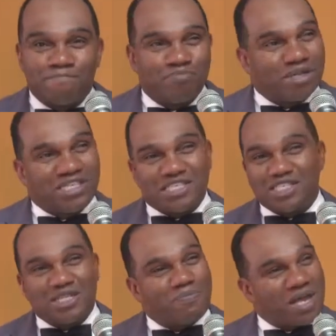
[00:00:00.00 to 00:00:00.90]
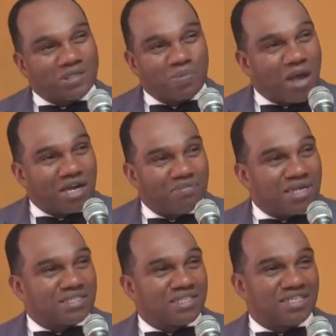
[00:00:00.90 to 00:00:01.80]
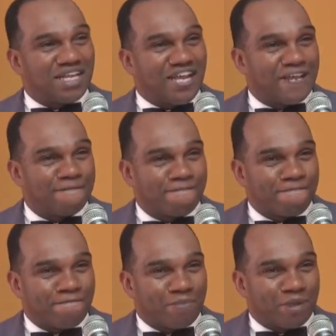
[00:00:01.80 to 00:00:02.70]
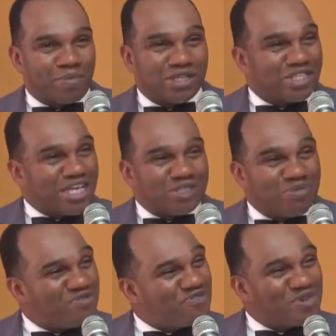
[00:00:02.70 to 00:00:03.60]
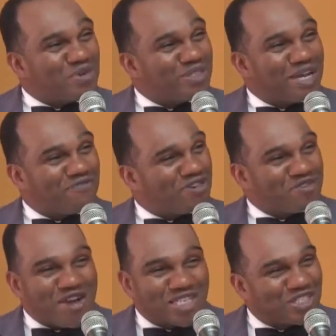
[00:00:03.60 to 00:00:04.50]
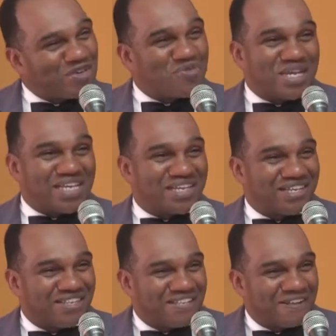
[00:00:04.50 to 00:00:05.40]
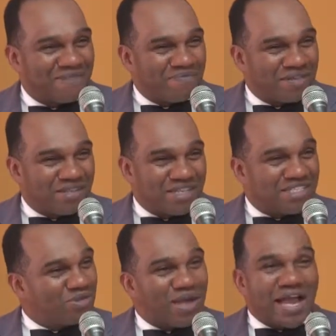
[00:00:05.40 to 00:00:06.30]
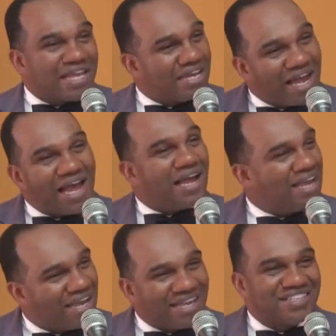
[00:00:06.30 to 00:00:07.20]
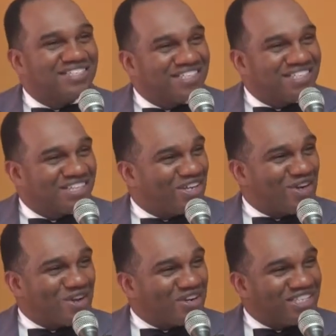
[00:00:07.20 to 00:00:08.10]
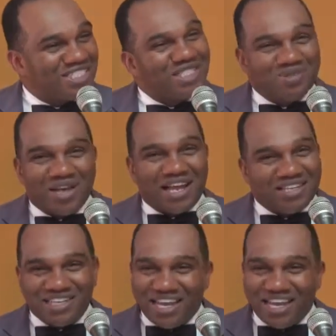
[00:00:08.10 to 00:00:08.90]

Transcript: But this is the best part of my Sunday, because it gets me fueled up for the rest of the week. This is where I get high at. You know, this is where and